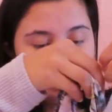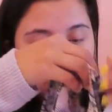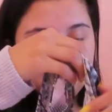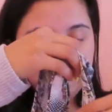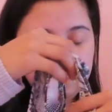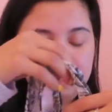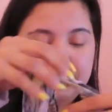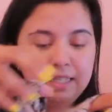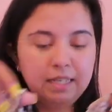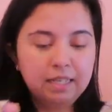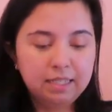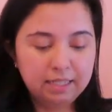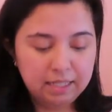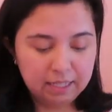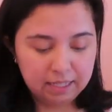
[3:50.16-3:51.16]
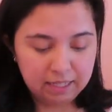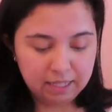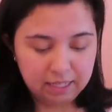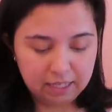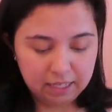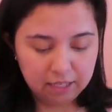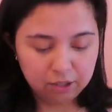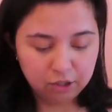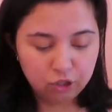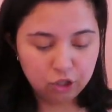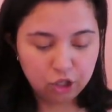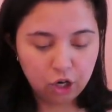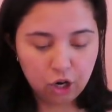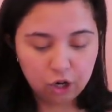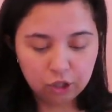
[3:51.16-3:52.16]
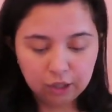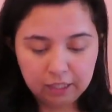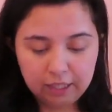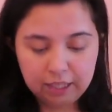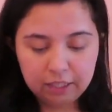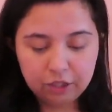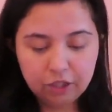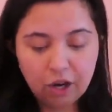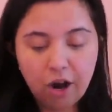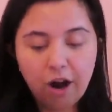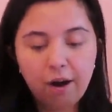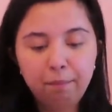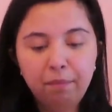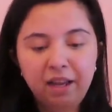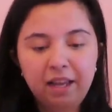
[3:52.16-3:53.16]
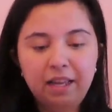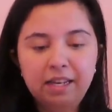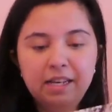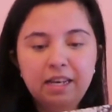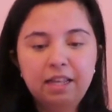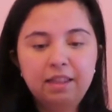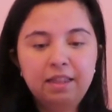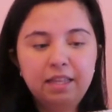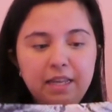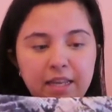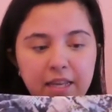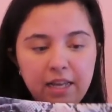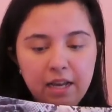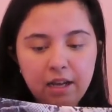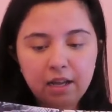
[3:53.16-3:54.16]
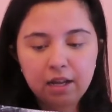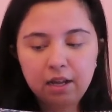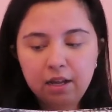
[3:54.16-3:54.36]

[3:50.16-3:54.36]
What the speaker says: This is the Charlie top in the